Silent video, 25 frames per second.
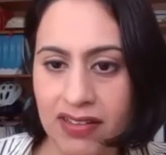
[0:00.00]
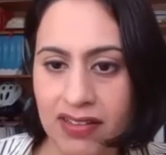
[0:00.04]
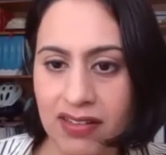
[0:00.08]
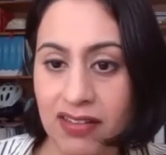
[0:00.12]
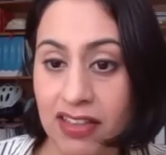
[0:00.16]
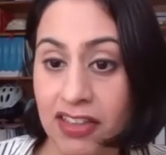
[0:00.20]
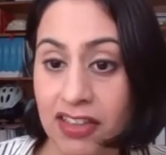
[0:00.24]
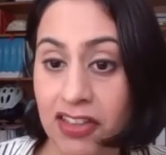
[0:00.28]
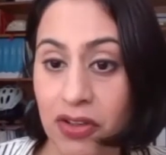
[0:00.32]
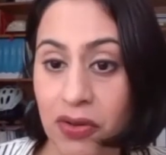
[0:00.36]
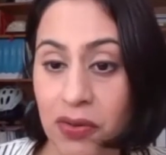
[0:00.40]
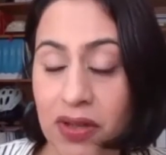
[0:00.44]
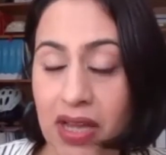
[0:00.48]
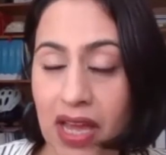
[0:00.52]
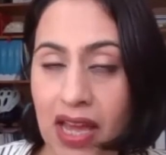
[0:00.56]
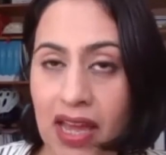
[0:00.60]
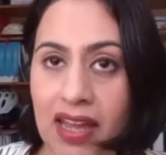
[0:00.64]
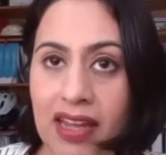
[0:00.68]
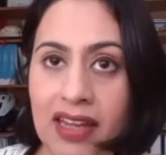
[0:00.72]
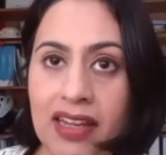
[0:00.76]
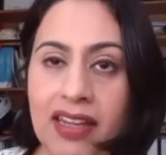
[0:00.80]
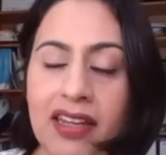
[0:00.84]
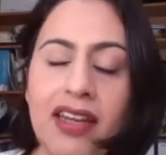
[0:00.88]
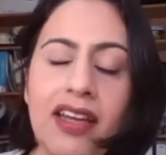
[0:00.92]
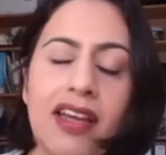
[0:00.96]
in the
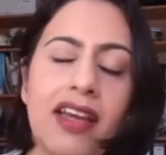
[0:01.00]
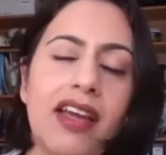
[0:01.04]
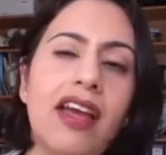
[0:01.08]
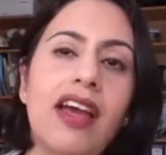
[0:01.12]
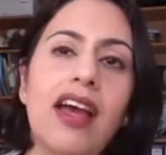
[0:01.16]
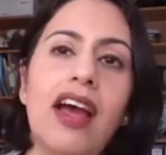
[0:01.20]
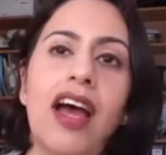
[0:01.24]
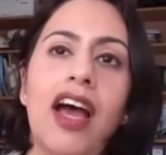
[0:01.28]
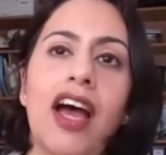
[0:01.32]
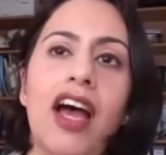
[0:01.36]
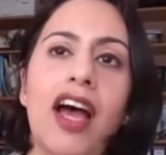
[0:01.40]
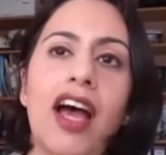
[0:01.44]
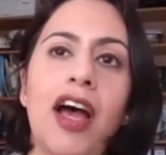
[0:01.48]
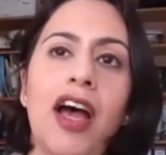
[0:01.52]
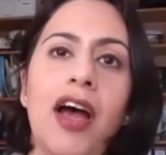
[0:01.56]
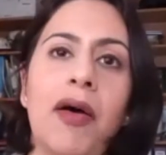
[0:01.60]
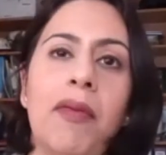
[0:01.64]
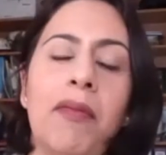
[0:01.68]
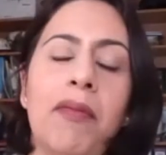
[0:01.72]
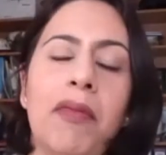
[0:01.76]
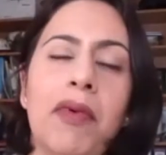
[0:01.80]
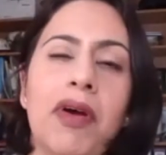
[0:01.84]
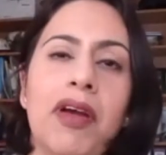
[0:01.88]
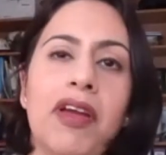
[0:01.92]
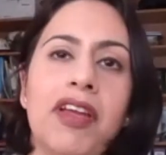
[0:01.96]
UK,
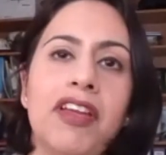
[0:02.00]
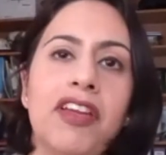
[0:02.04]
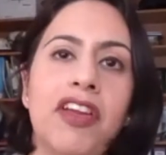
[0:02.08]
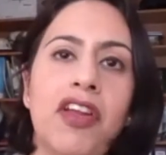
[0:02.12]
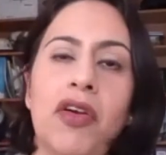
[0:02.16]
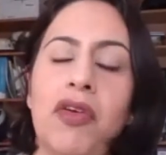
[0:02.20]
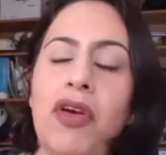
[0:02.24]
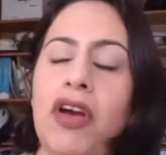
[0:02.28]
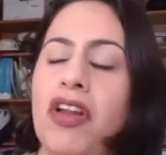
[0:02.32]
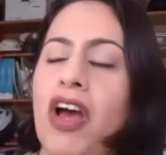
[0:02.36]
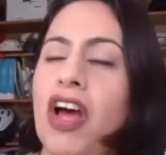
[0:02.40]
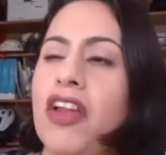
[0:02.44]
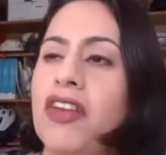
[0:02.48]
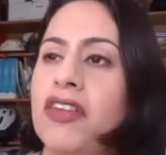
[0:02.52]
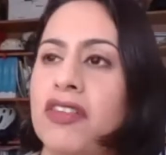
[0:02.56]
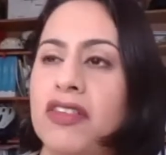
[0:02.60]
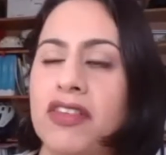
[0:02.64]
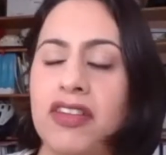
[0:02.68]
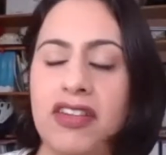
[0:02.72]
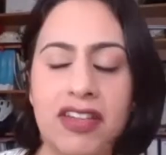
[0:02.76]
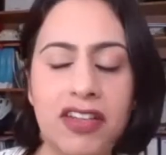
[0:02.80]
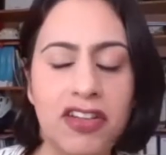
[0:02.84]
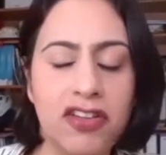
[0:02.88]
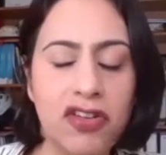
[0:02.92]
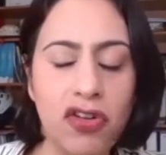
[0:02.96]

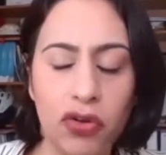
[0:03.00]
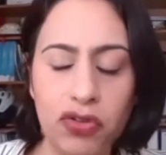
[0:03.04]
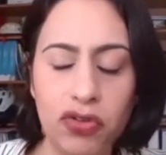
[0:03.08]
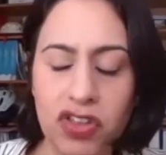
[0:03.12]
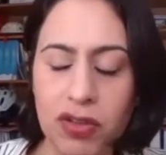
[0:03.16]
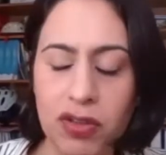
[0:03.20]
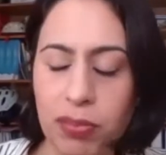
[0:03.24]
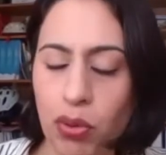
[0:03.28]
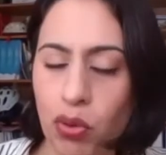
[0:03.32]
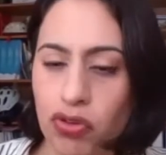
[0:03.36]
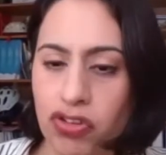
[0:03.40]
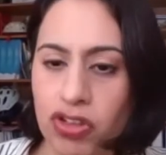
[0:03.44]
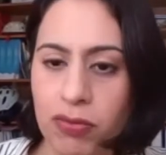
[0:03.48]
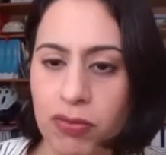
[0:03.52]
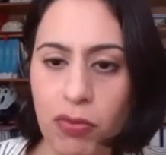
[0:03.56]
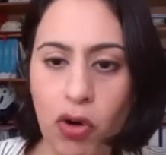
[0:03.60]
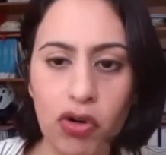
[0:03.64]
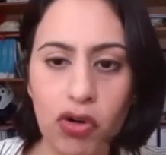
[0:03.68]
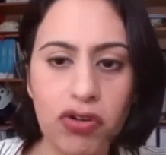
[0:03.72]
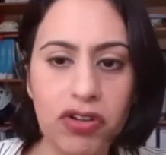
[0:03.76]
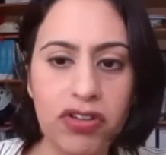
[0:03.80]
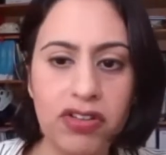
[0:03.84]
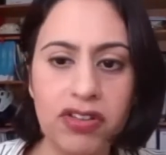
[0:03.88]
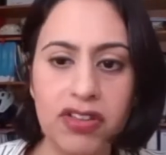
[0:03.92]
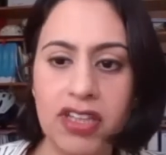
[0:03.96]
and did not support
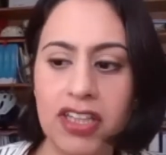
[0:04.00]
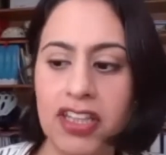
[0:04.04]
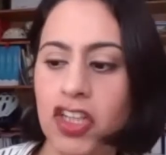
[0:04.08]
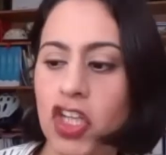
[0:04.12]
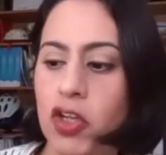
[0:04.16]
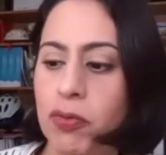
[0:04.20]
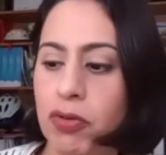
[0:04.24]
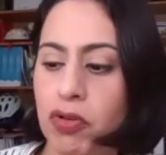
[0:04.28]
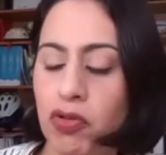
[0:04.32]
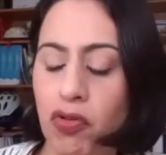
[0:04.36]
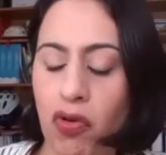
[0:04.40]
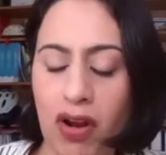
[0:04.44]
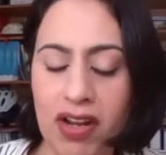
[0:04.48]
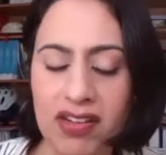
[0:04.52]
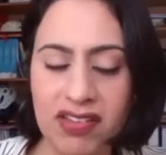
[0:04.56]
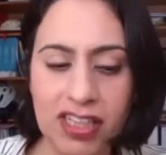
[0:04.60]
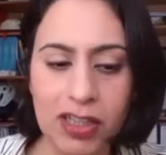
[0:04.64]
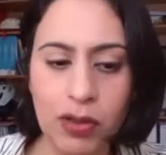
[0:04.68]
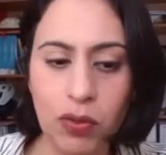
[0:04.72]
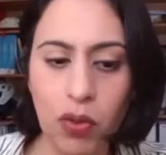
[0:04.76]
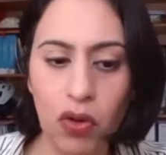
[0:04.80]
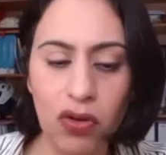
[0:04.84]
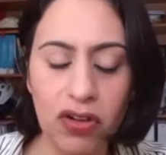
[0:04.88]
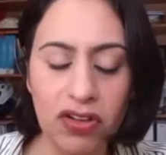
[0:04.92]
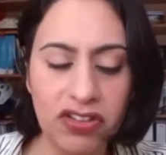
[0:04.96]
democracy, human rights,
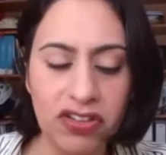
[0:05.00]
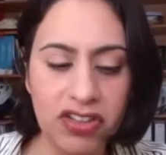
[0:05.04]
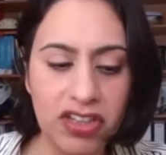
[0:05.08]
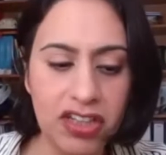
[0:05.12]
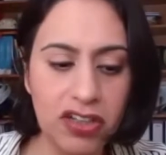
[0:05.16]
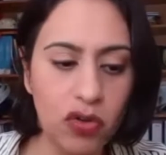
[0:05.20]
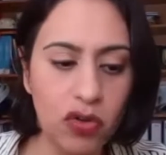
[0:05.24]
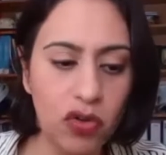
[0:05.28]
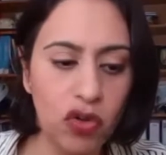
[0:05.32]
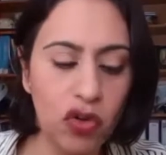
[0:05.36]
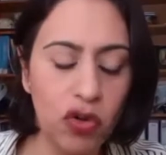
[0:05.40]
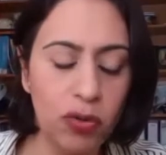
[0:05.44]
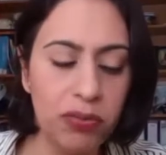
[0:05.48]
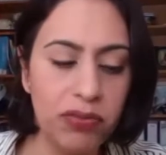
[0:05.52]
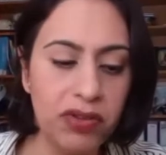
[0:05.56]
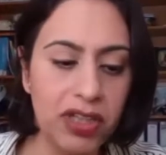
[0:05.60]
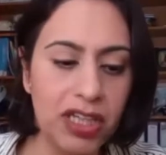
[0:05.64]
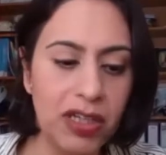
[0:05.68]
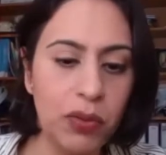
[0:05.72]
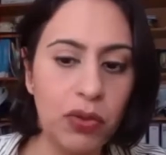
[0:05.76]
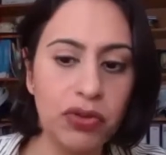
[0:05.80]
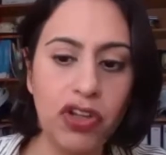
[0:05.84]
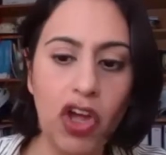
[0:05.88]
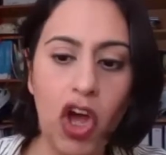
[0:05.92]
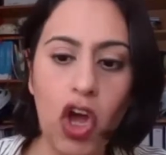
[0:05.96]
equality norms. He
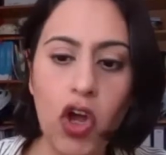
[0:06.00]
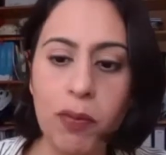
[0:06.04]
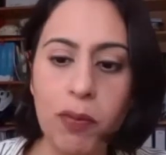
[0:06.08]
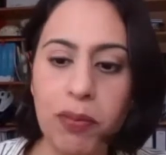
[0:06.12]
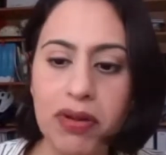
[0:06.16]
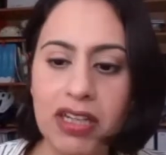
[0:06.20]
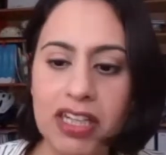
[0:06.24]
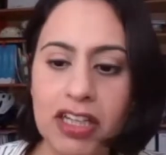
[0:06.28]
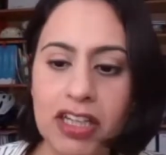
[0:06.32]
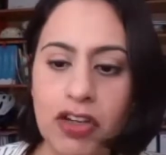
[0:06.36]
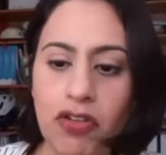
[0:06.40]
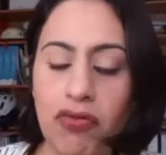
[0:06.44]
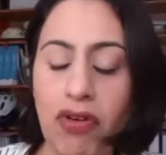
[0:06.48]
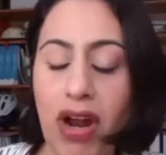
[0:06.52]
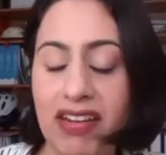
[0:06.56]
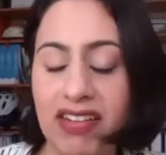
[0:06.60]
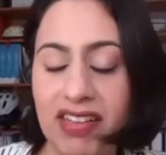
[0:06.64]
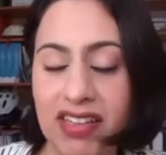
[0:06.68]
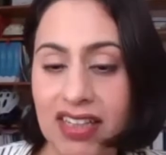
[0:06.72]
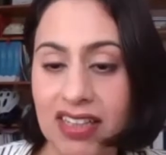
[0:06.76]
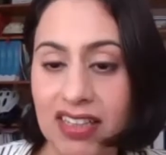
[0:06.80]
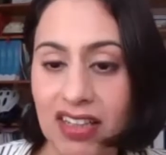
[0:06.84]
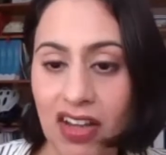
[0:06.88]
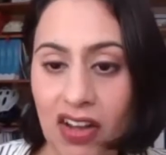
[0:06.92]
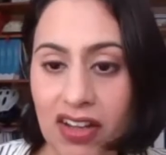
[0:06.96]
was openly
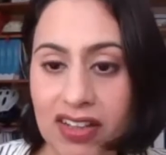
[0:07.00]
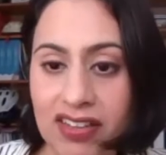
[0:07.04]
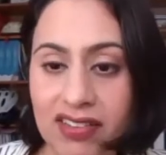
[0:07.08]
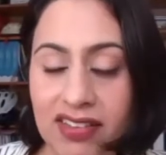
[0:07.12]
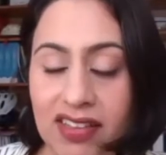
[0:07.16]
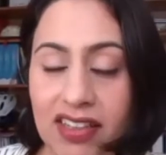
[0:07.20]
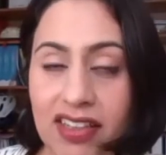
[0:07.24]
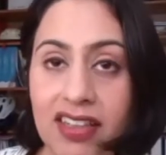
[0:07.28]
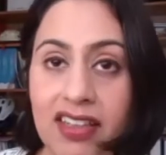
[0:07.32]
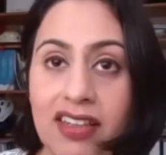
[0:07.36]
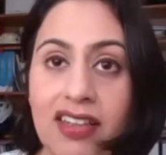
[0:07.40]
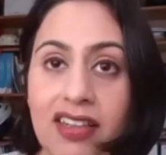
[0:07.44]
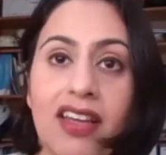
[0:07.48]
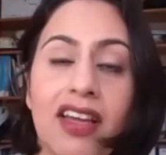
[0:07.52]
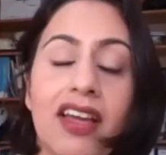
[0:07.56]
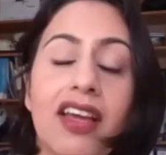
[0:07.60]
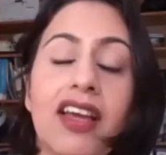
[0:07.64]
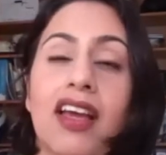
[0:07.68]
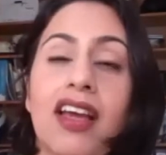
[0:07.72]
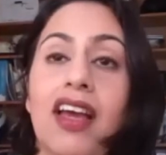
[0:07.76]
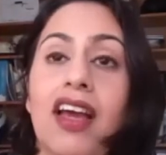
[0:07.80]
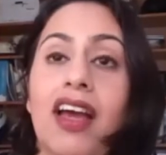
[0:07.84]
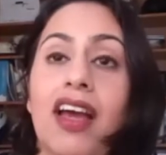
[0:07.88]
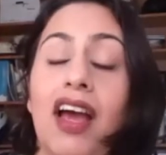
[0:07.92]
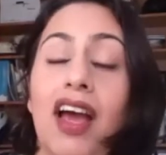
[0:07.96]
radicalizing
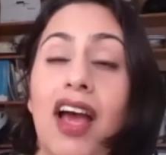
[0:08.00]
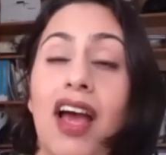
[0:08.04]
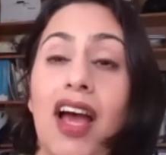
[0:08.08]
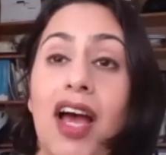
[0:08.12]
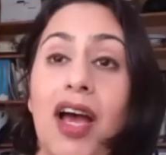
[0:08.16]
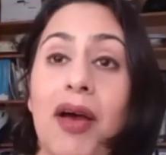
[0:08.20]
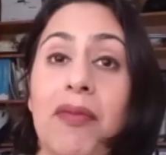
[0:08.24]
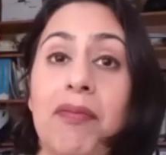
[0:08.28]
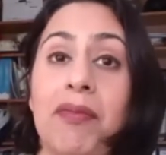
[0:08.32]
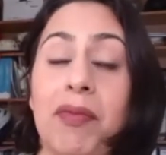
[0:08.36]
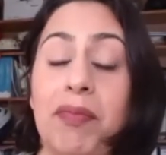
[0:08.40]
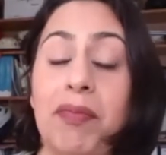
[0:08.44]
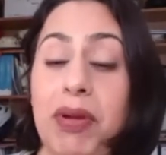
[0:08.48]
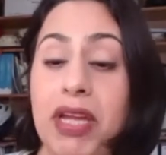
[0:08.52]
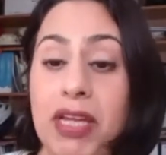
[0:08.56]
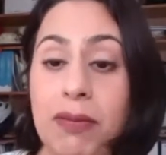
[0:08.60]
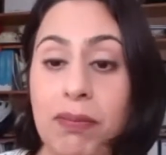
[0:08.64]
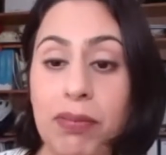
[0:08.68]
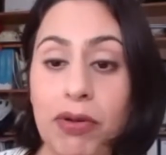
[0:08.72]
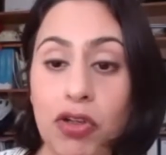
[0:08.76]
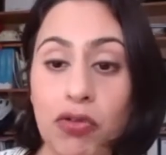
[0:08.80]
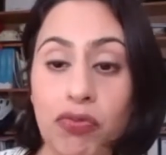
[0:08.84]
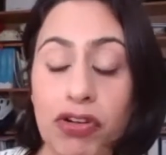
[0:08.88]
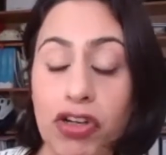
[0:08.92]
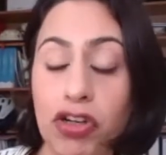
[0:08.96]

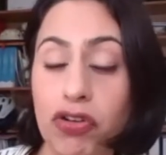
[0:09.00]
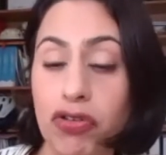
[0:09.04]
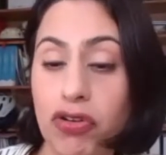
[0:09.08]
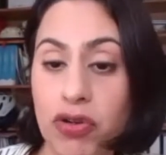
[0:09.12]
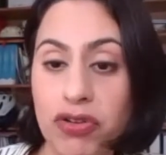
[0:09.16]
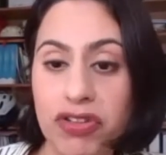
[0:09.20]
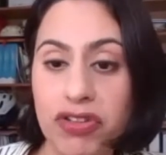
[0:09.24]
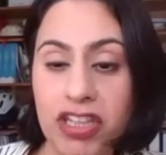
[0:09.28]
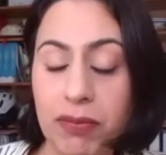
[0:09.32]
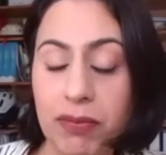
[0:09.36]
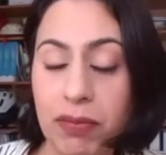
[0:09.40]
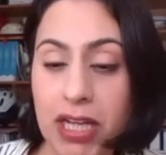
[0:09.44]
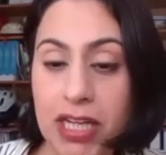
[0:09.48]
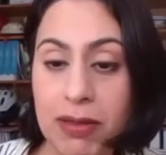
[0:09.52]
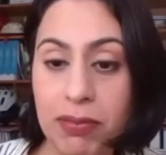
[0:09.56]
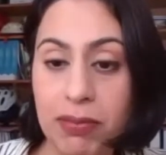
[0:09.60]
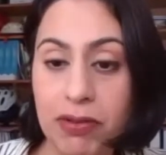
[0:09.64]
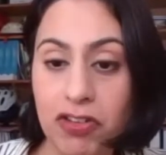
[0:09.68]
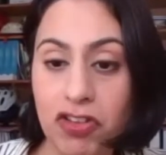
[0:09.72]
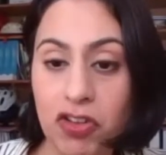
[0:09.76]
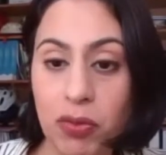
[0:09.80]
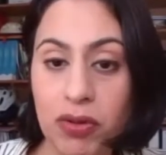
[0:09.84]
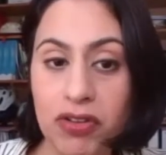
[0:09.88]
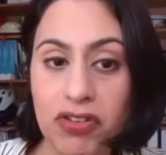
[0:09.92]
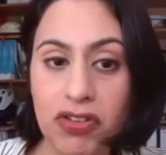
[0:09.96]
people, recruiting people
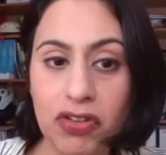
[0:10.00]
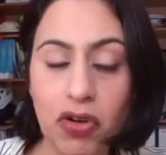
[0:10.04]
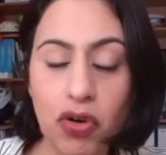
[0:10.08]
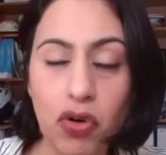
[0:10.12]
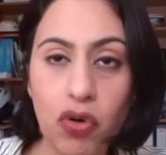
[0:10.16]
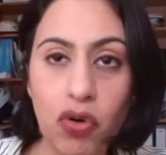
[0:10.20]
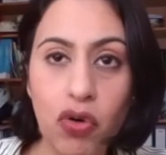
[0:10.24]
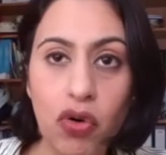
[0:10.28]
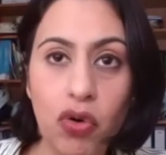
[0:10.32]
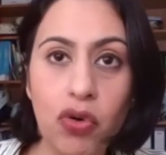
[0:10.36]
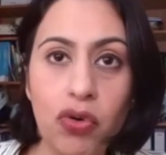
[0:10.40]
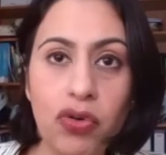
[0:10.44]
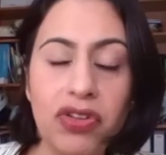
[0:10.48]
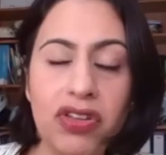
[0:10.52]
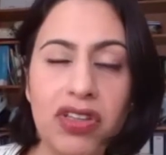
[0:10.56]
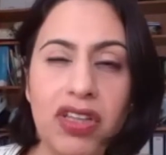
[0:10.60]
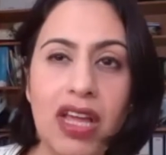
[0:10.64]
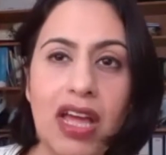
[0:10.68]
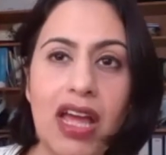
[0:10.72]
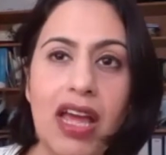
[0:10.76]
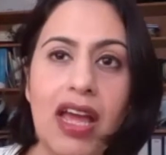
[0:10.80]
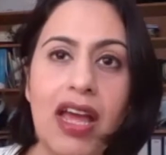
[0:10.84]
to his cause.